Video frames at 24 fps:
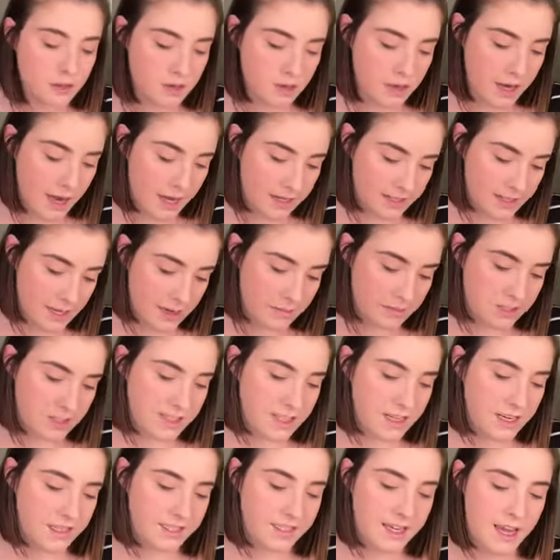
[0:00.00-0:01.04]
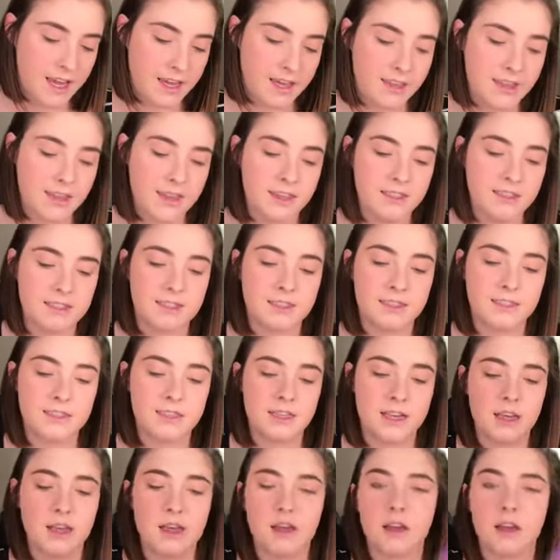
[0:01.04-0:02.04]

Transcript: Next, I'm just going to take this